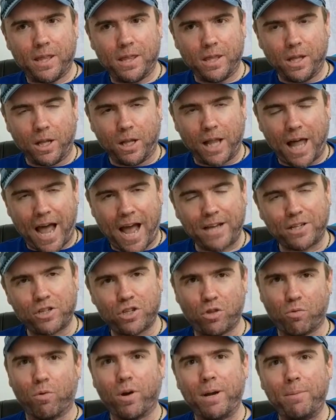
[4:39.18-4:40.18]
the
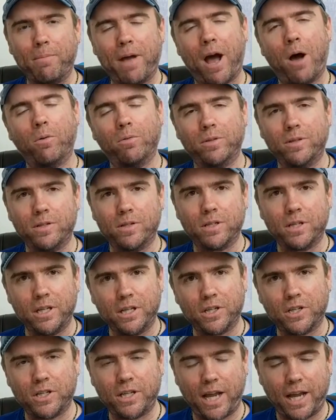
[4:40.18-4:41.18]
last three mountains in
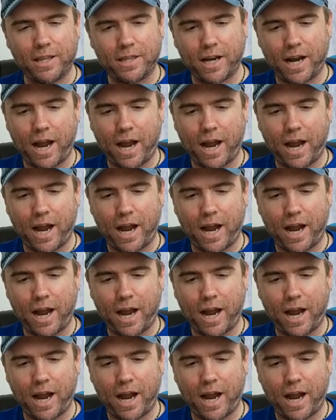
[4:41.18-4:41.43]
the state that